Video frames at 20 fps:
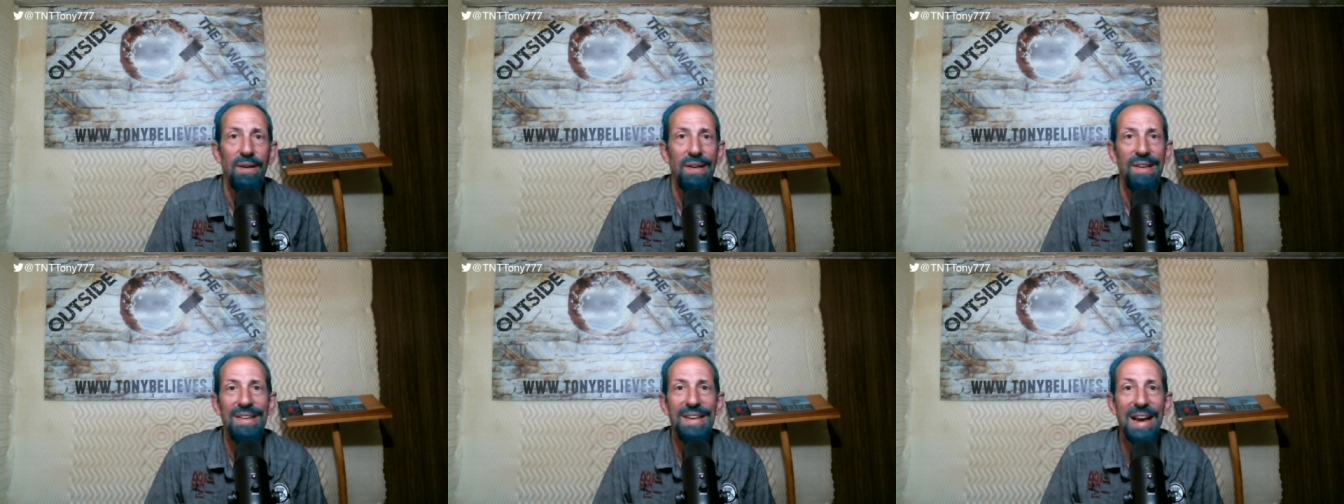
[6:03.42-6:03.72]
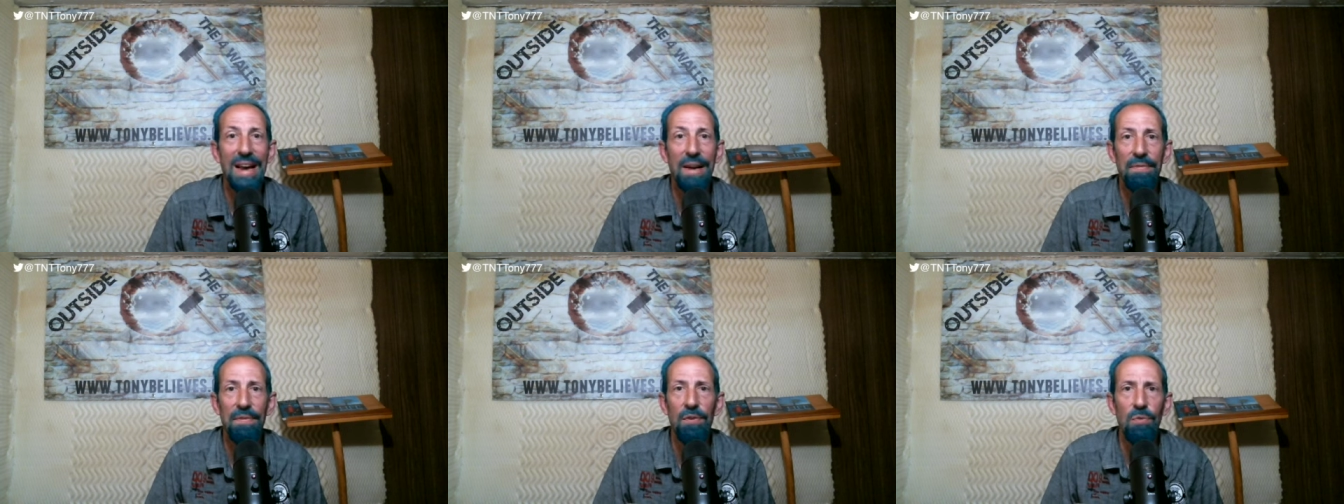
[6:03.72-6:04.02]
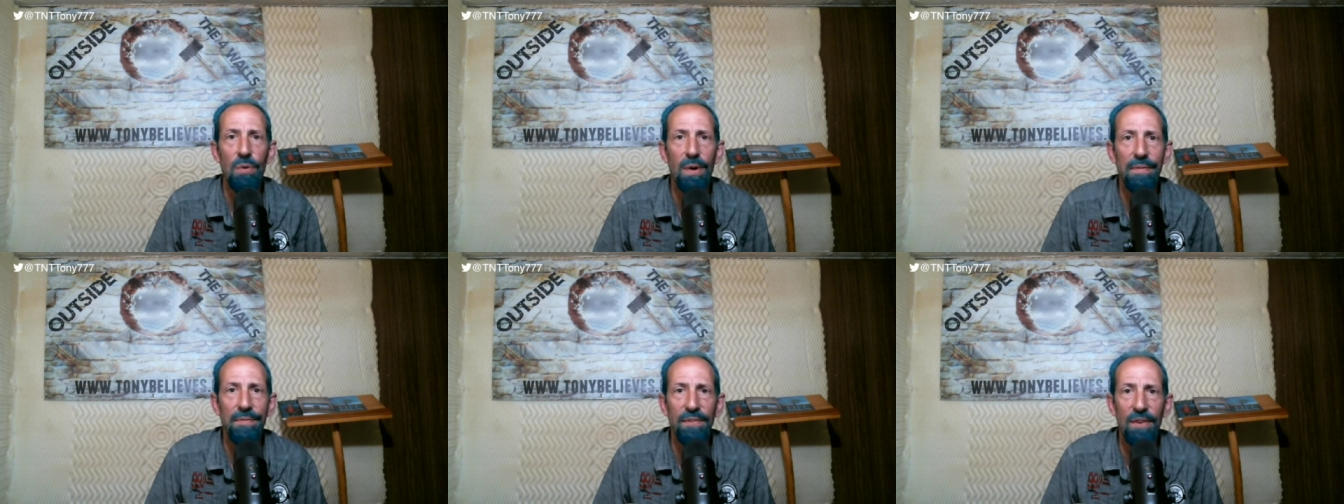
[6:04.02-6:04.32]
never
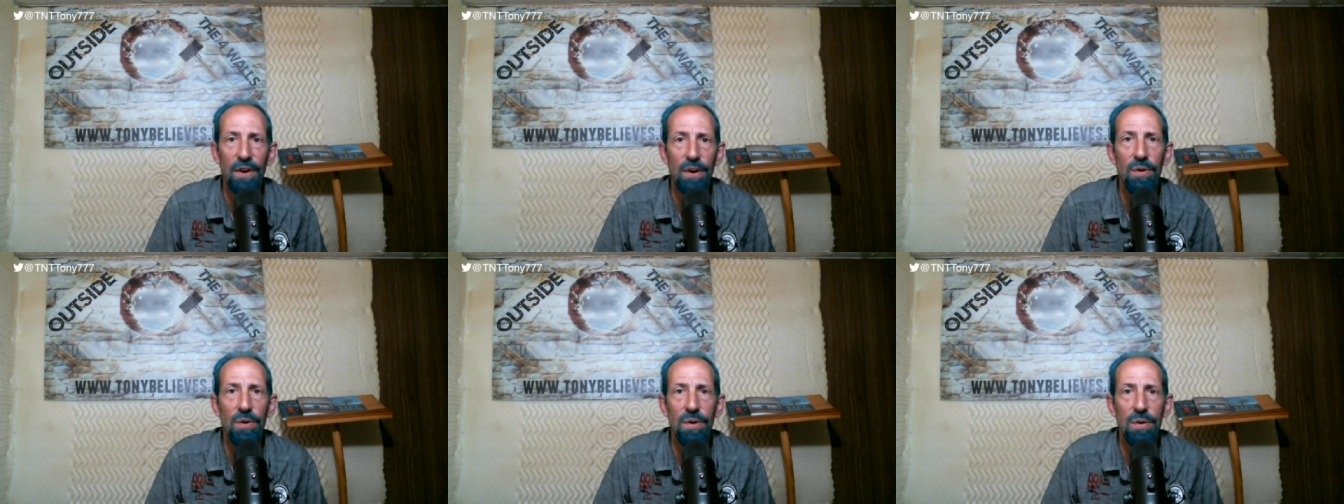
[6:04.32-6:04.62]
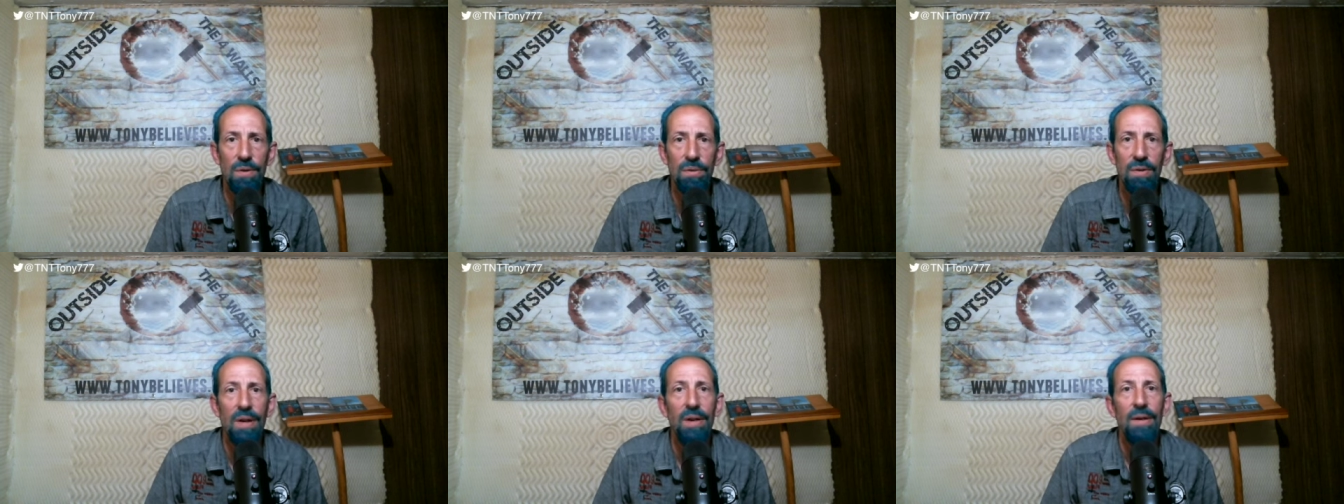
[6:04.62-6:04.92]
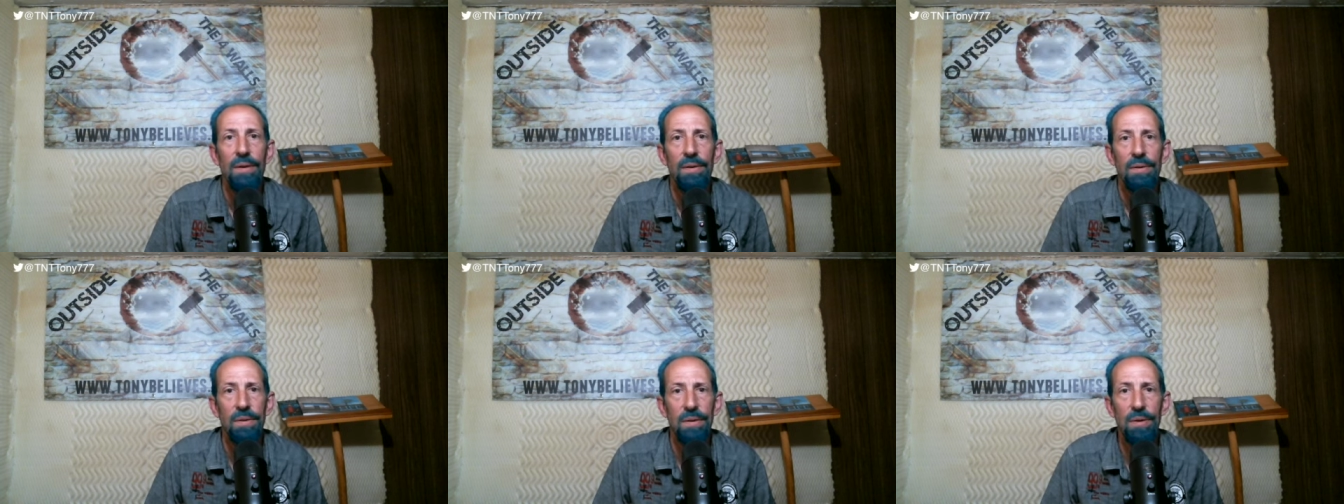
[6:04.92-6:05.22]
refers
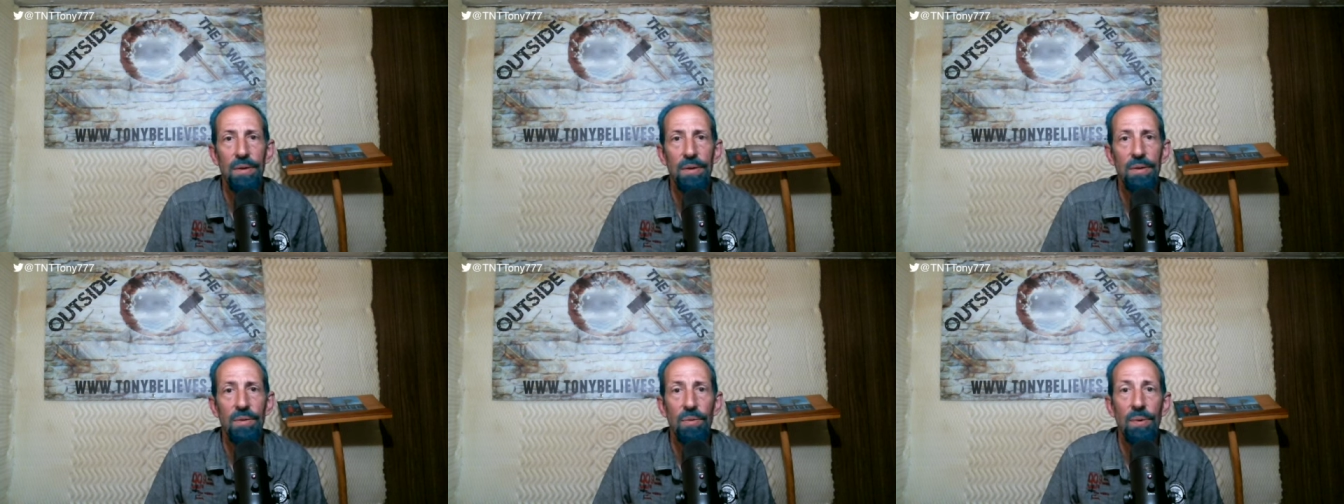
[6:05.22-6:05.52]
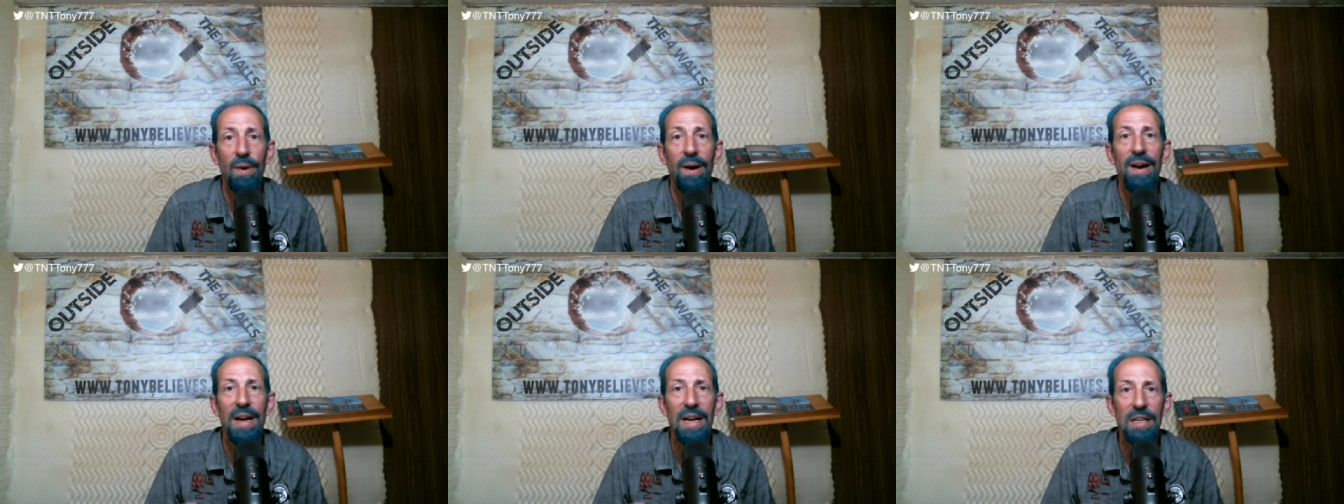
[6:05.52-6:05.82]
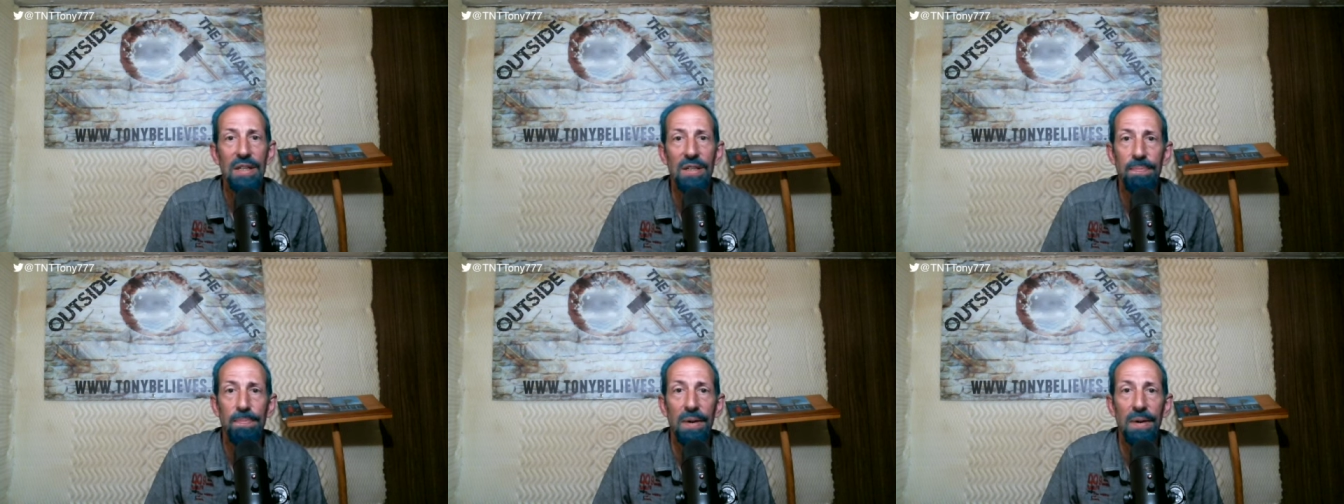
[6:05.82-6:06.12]
to a
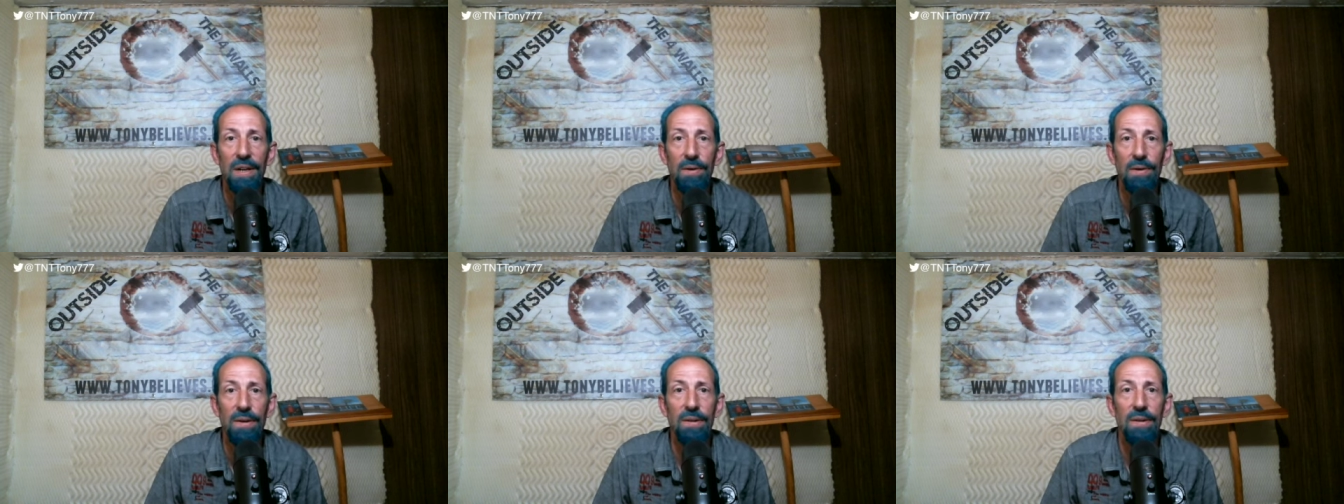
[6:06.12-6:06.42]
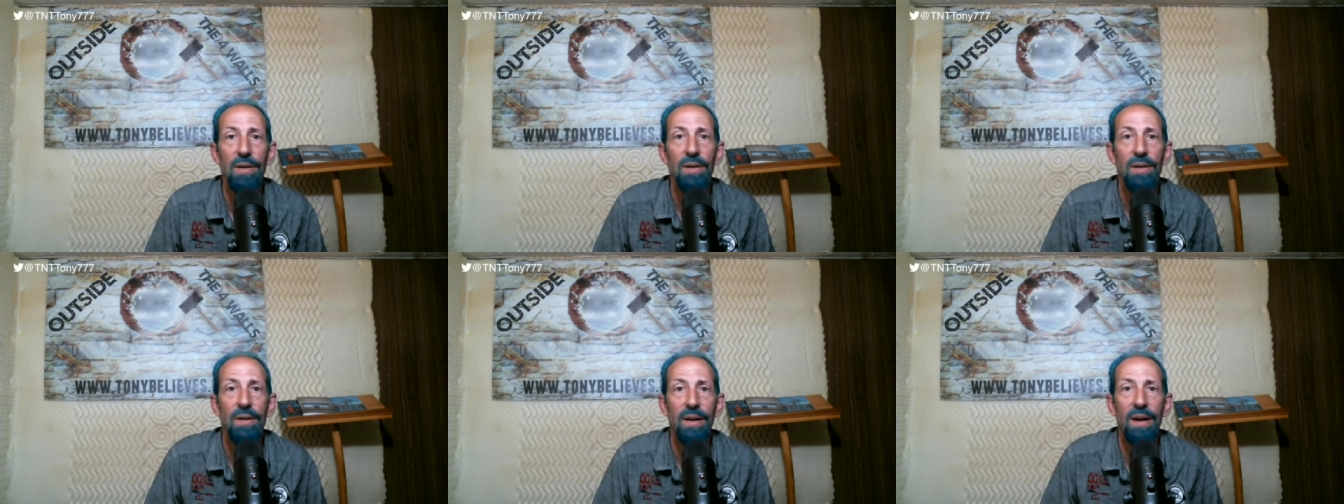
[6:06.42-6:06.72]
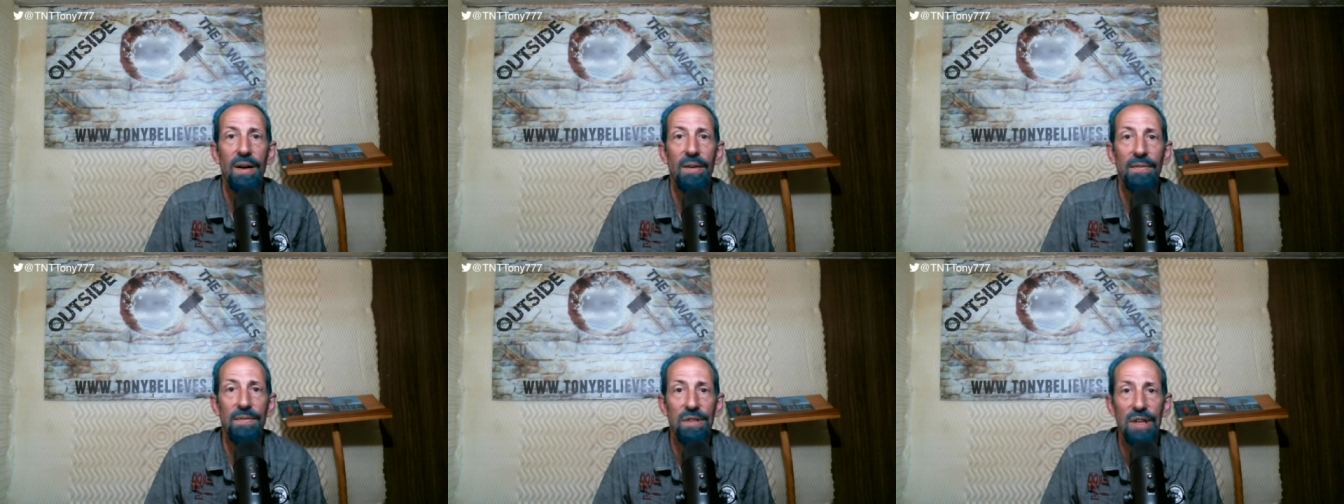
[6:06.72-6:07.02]
spirit
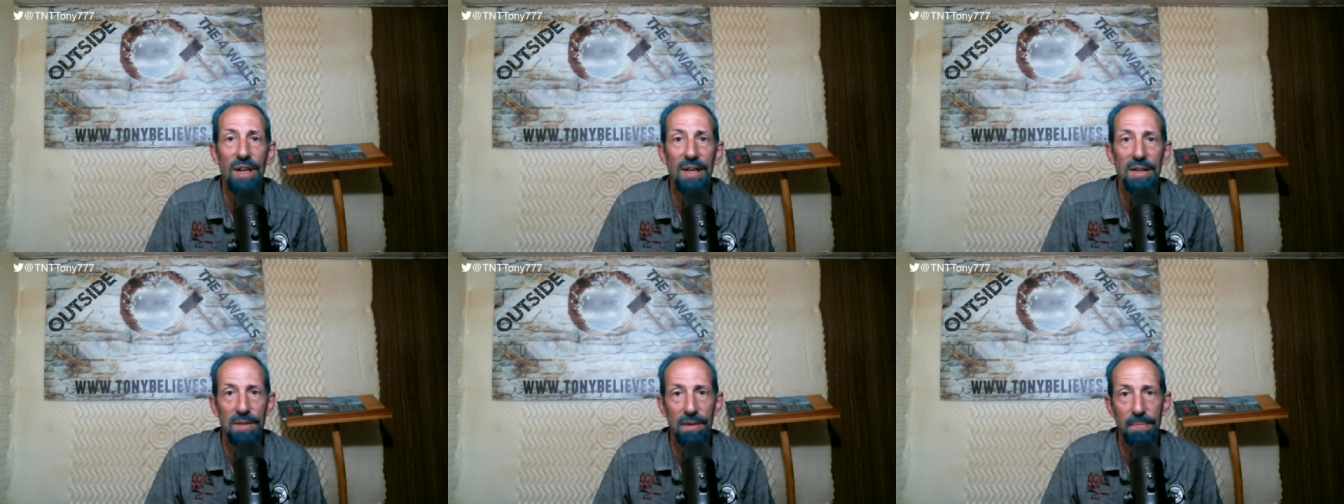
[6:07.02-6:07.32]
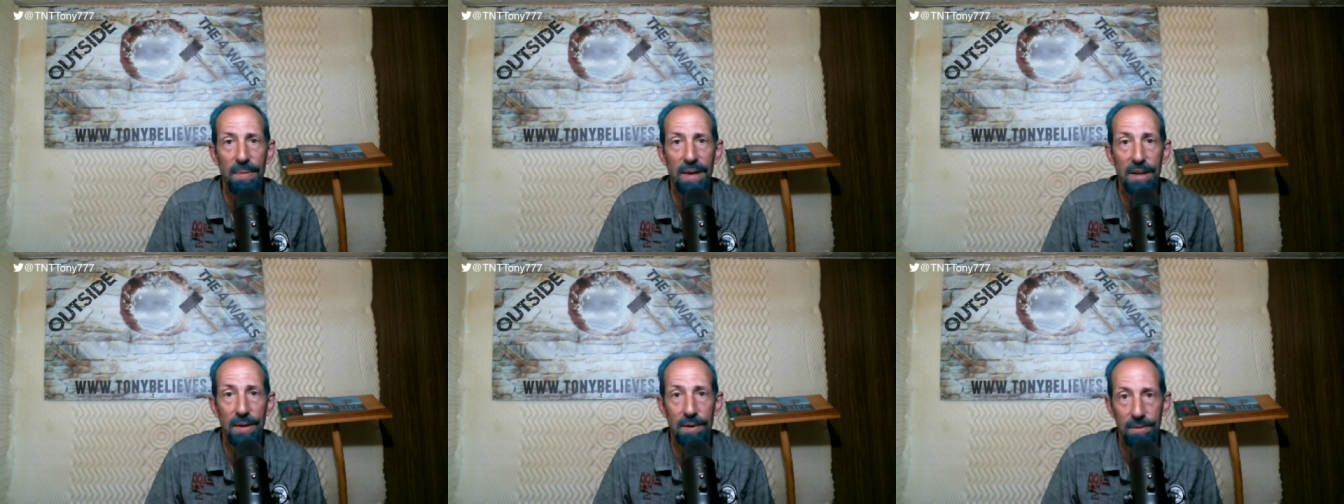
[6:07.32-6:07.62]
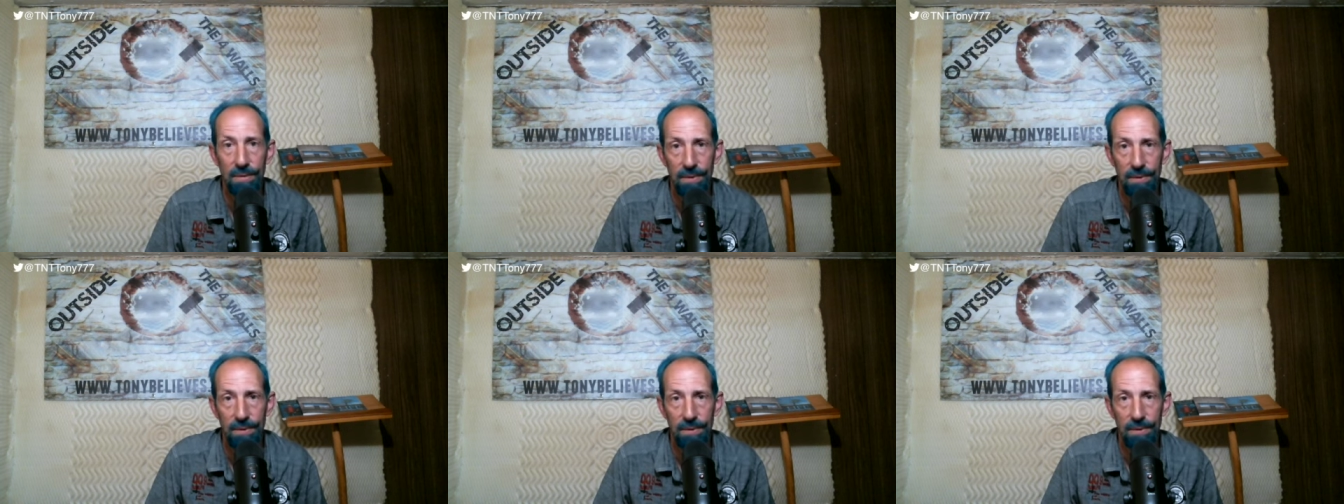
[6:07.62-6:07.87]
of Jezebel